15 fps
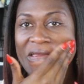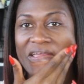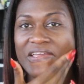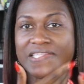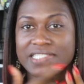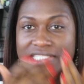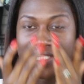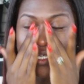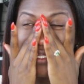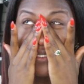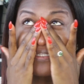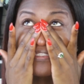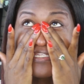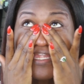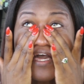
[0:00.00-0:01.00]

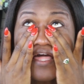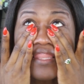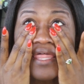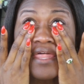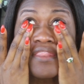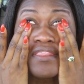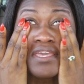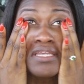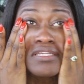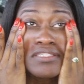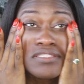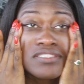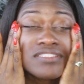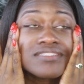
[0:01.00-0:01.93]
concealers and all that thing,